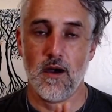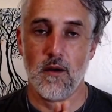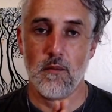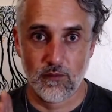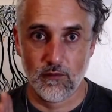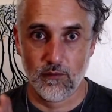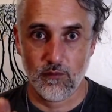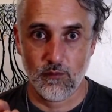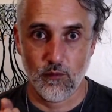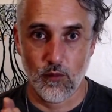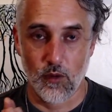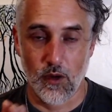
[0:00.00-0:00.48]

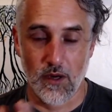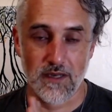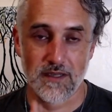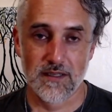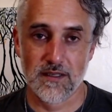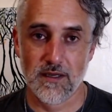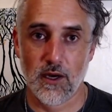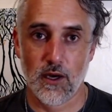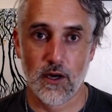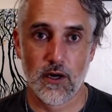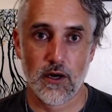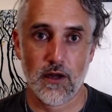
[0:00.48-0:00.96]
what has
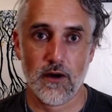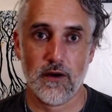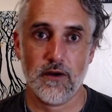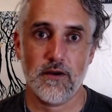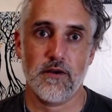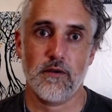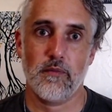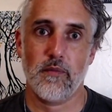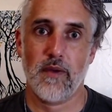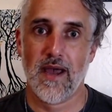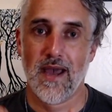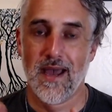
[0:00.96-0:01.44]
gone on in
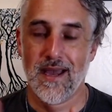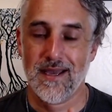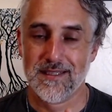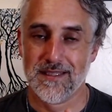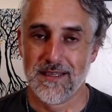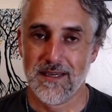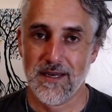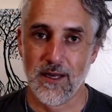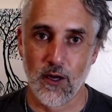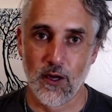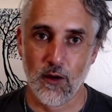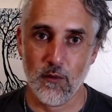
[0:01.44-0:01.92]
your past
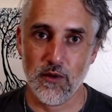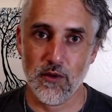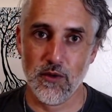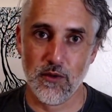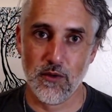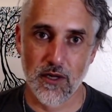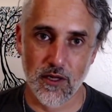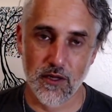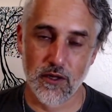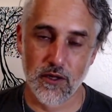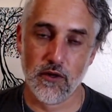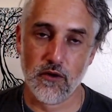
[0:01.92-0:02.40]
and help you
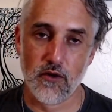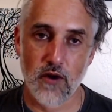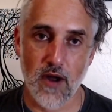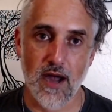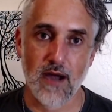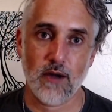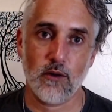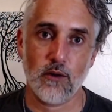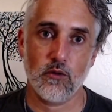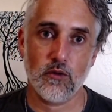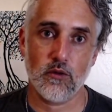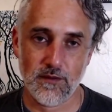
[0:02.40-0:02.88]
clear
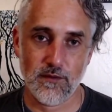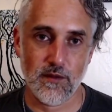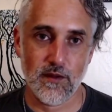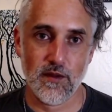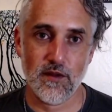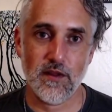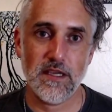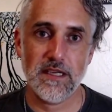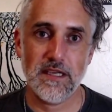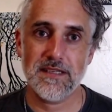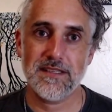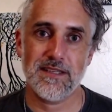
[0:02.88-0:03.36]
out the
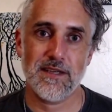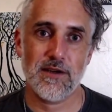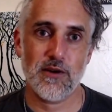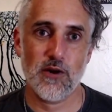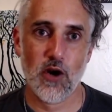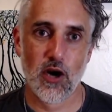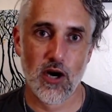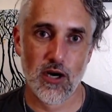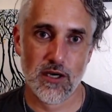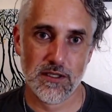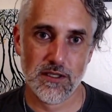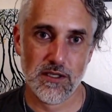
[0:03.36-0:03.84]
things that are
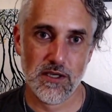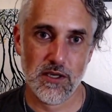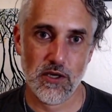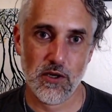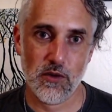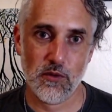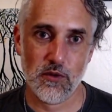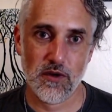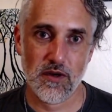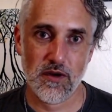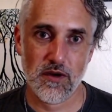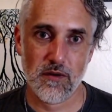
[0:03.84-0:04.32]
haunting
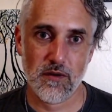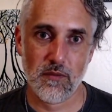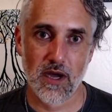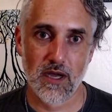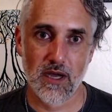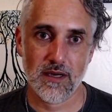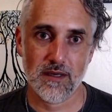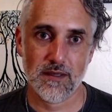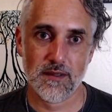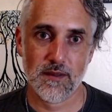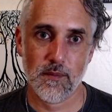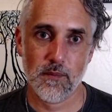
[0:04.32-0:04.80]
you in your
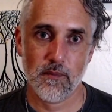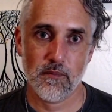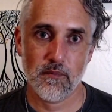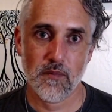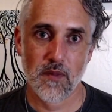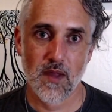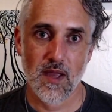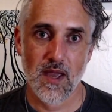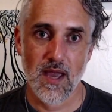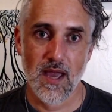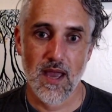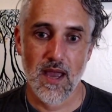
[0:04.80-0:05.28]
mind.
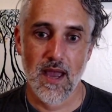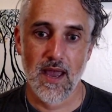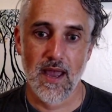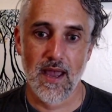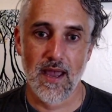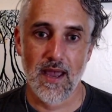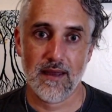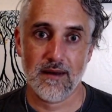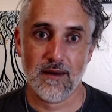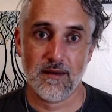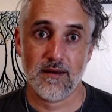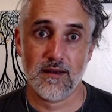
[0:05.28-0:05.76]

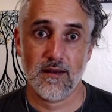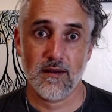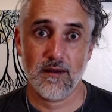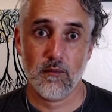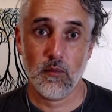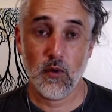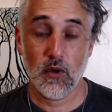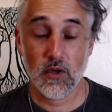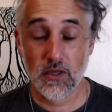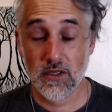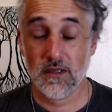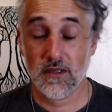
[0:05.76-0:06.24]
And
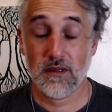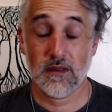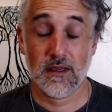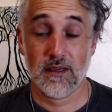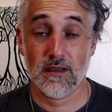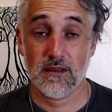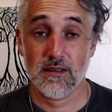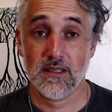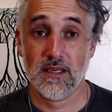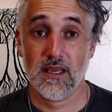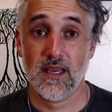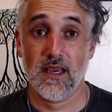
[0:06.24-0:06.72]
personally,
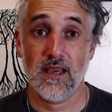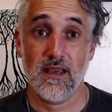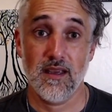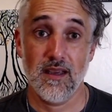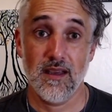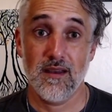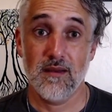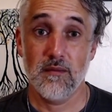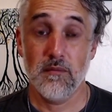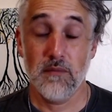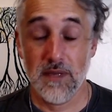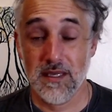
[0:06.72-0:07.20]
I'll say
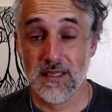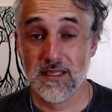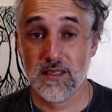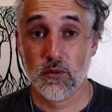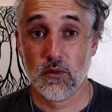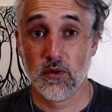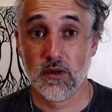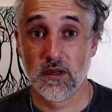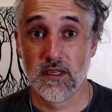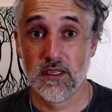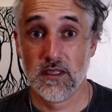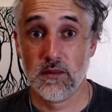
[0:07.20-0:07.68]
men's
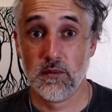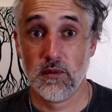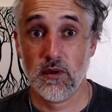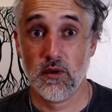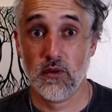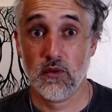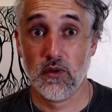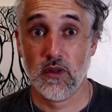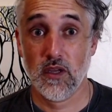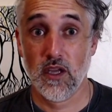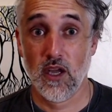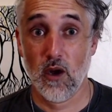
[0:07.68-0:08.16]
work has been
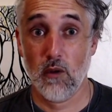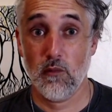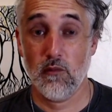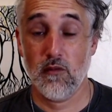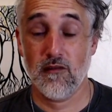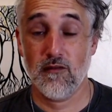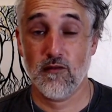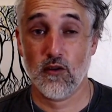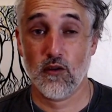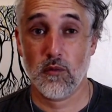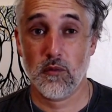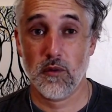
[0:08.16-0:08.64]
really helpful
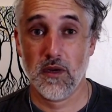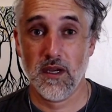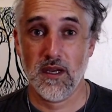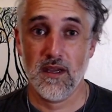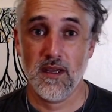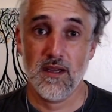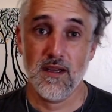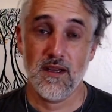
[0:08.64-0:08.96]
for me.